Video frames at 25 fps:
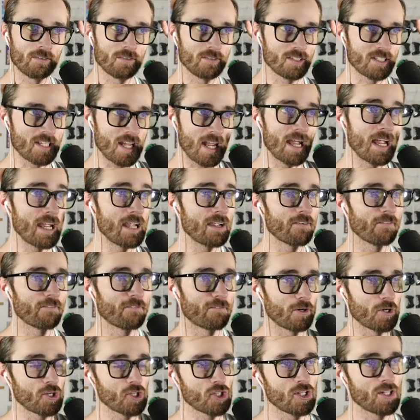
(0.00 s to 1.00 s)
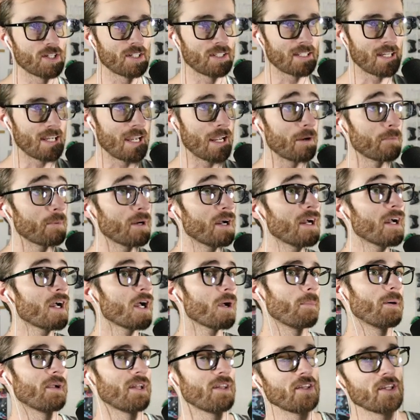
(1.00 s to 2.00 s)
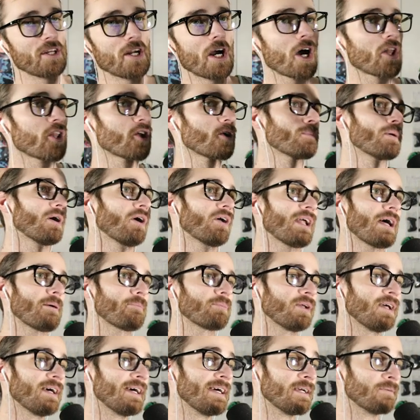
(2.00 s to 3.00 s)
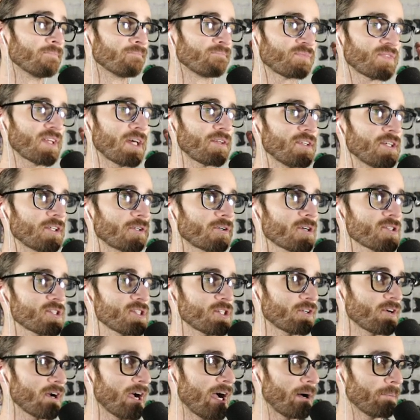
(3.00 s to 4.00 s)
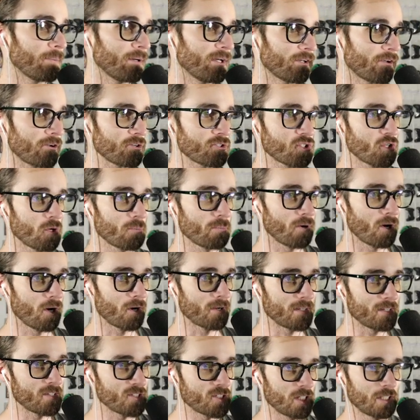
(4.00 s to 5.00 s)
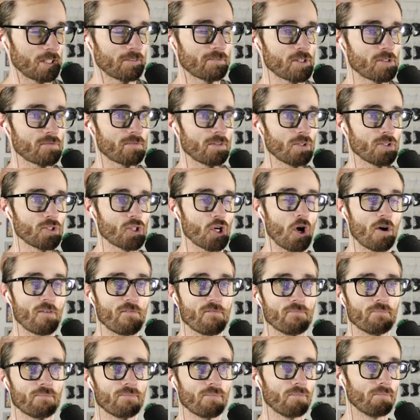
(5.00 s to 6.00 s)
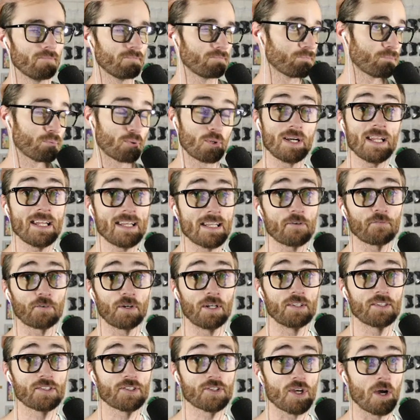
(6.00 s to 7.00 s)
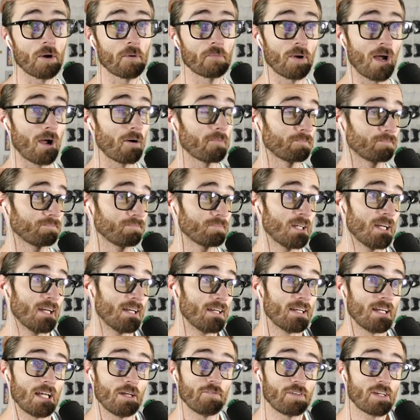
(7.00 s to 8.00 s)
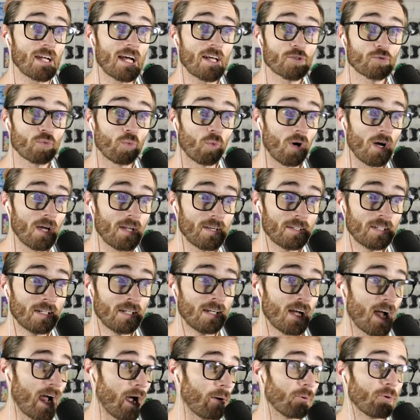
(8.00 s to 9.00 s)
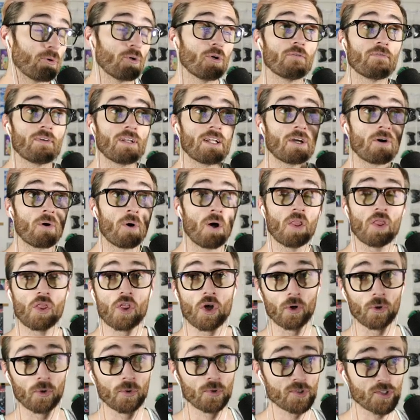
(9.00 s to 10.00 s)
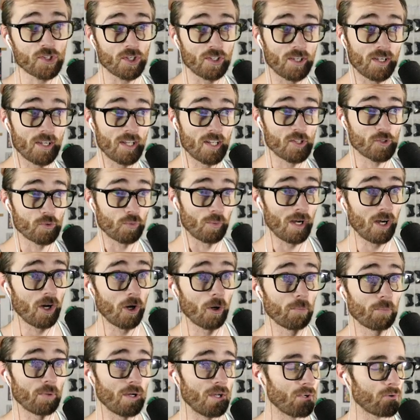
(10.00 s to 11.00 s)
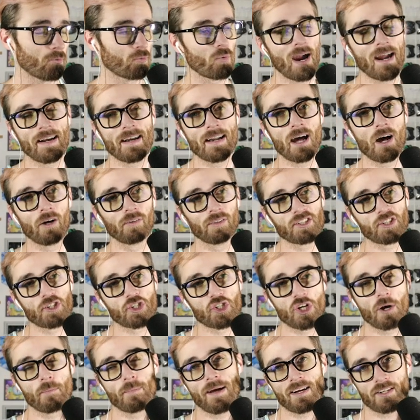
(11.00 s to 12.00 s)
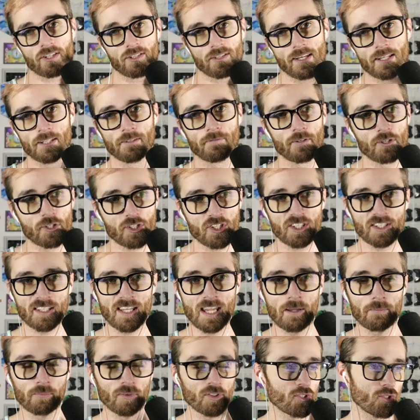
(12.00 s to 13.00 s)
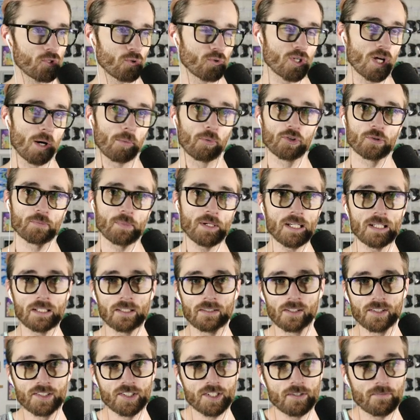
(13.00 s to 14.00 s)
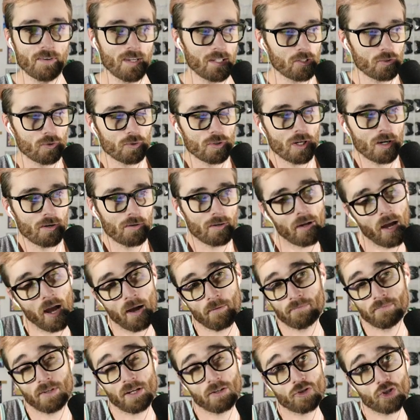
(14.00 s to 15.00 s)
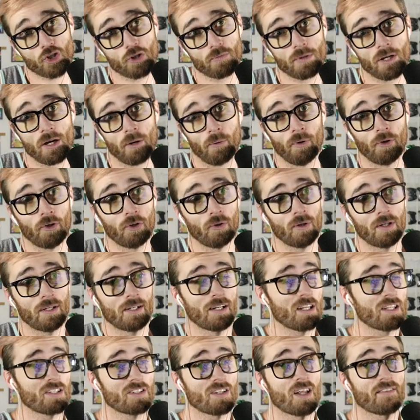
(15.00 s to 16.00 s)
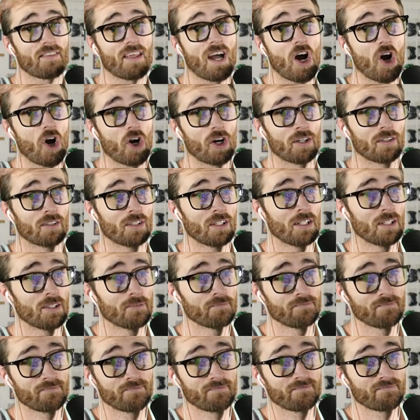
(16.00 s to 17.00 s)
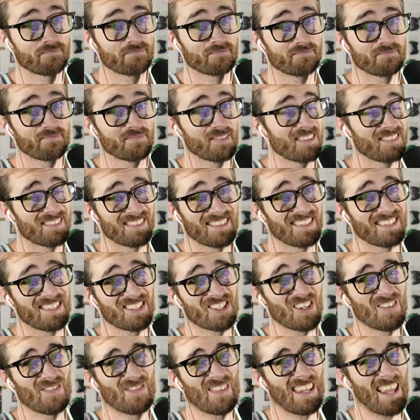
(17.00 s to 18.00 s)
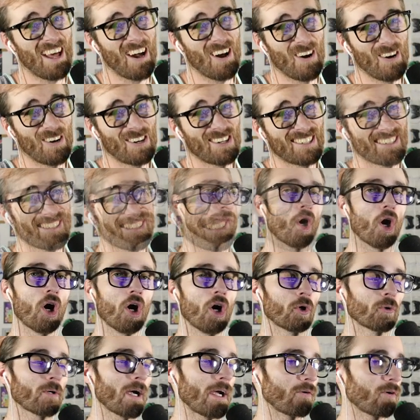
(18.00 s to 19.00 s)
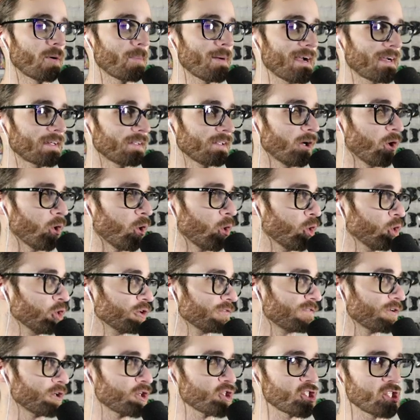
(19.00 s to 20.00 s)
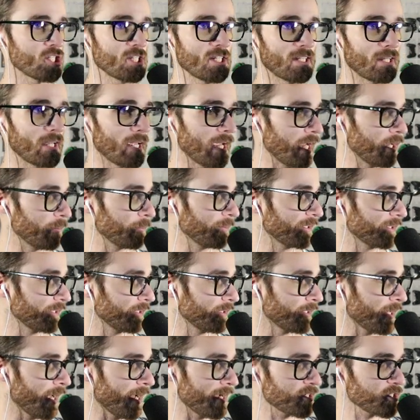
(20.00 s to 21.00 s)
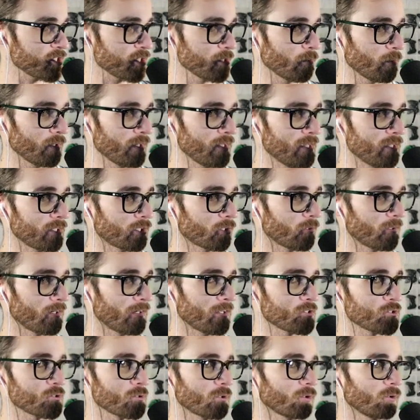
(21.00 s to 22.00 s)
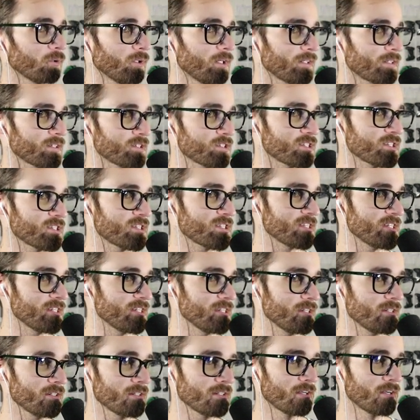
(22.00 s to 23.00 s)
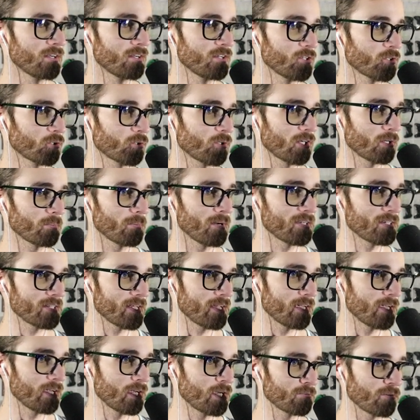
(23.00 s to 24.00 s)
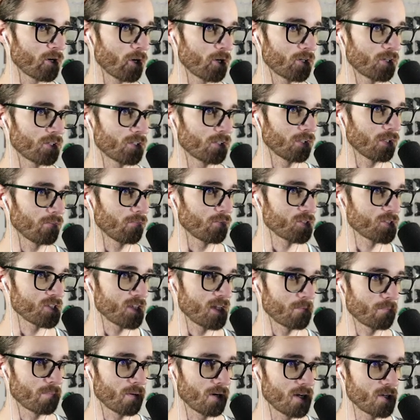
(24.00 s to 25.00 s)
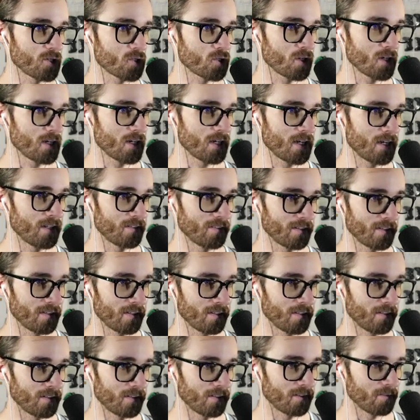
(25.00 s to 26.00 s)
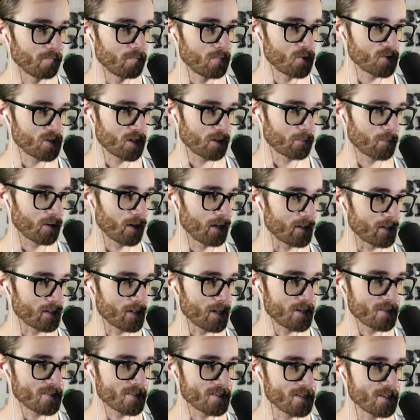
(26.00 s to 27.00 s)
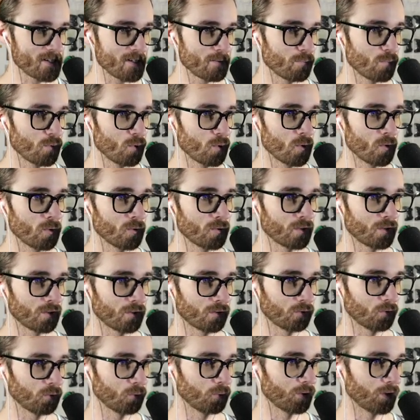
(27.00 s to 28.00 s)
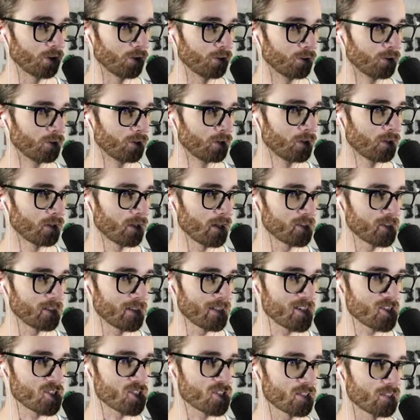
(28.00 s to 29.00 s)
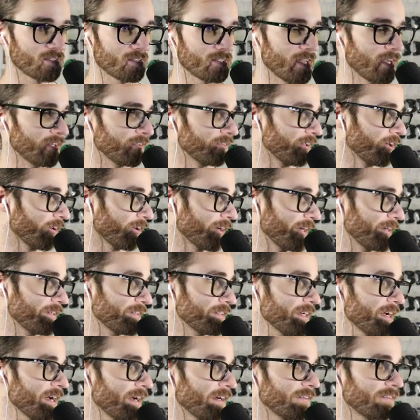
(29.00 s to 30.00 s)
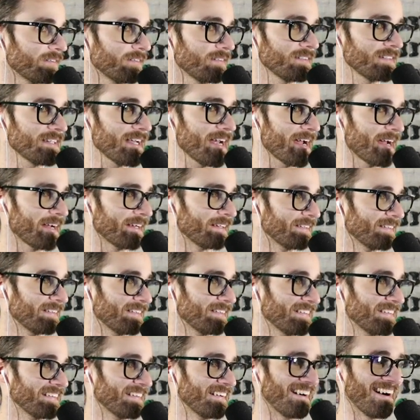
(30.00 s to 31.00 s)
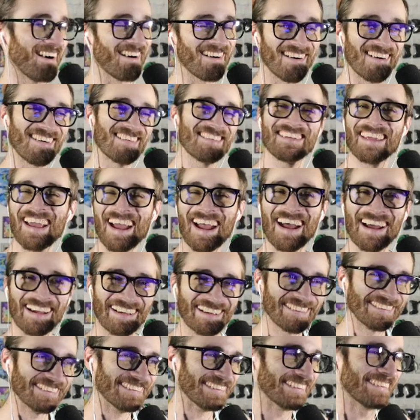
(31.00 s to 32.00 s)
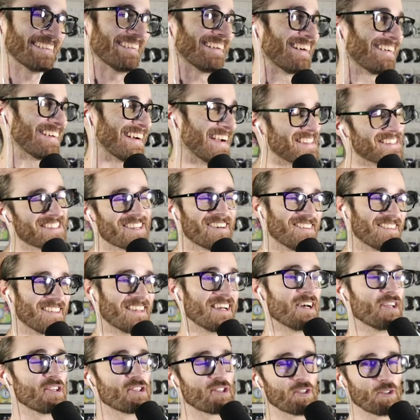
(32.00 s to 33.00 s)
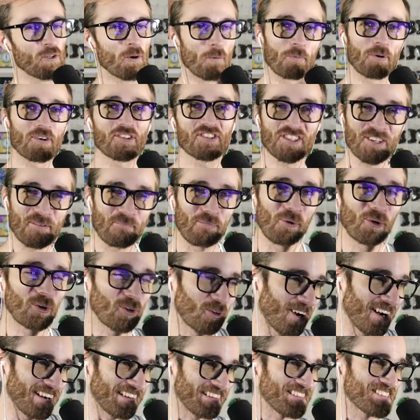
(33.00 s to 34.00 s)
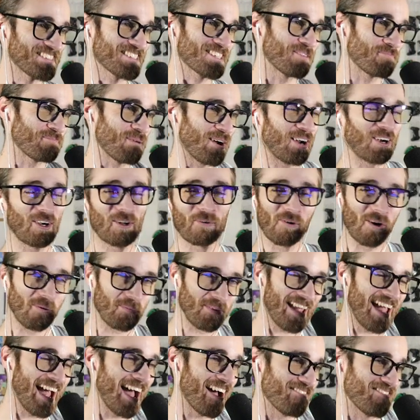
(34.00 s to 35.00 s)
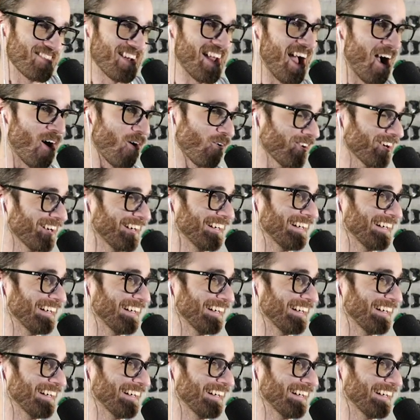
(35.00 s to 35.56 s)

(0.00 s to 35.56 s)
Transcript: day version of the game. But in the other build I played, I think Krusty Krab, Industrial Park, and Jellyfish Fields are pretty different. So I'll, I'll, if you guys want, I will do a video on those as well. But right now, let's jump back to the other version of the game. Let's do double speed. Let's see if I can do that. Should be able to do it. It's not that hard. It shouldn't be that hard. All right, we're back in the old version of the game again. I actually want to hit credits real quick just to see. Created by Dave, art and level design Padre, and then music by Casey Moon Luna. I think that's, yeah, okay, yeah, yeah. Oh, yeah, cool. All right, so super simple credits compared to what we have now.